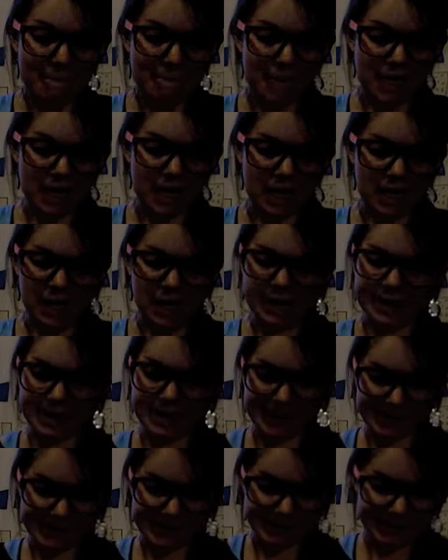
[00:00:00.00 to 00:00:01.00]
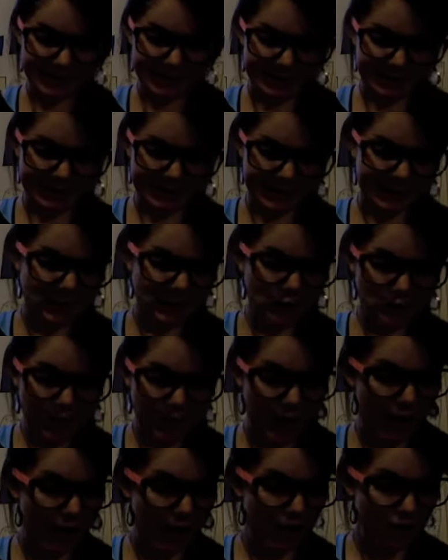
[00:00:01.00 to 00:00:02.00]
But it's
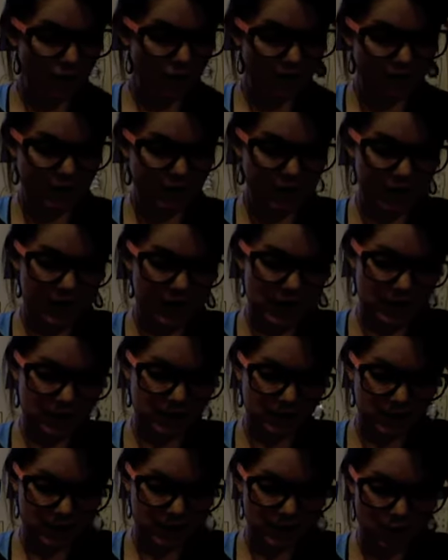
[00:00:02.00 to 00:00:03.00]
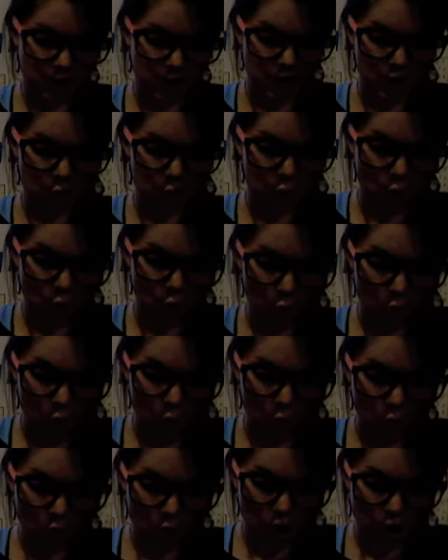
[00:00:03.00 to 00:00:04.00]
okay, because,
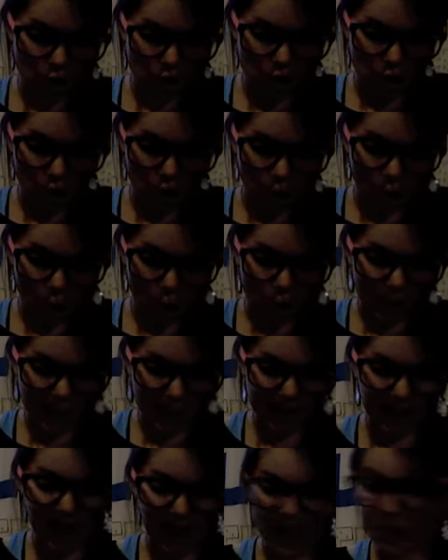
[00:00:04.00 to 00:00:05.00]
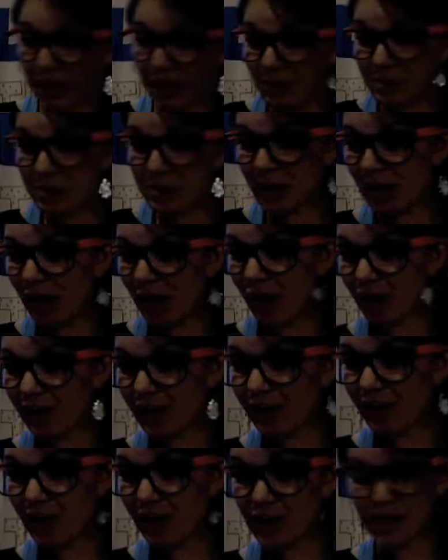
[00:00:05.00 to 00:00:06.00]
you know, like, I thought it was kind of hard
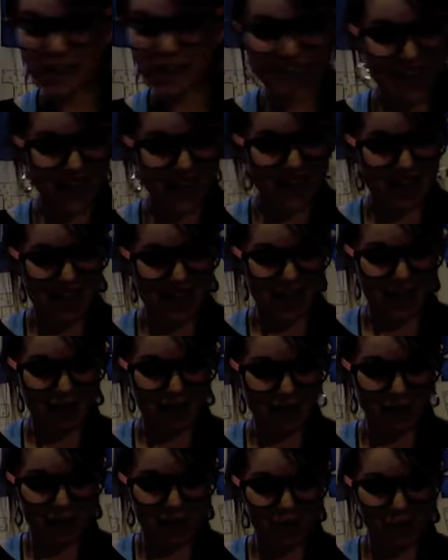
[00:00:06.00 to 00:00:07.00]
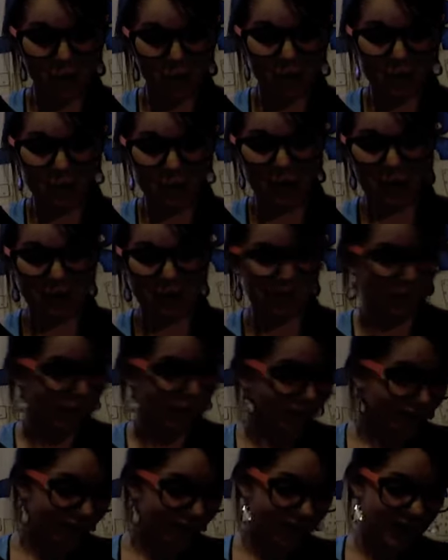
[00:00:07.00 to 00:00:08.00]
at first, and then after that homework paper,
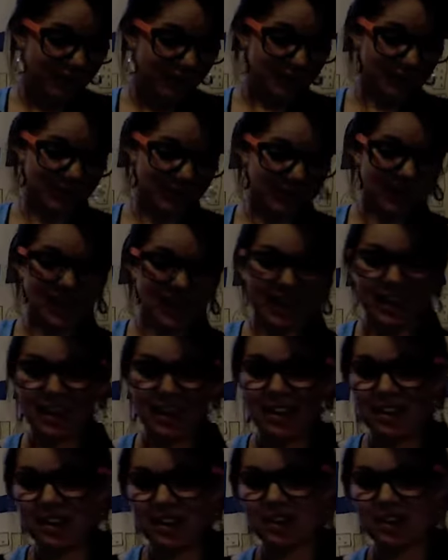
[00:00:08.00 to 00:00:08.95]
it was just, like,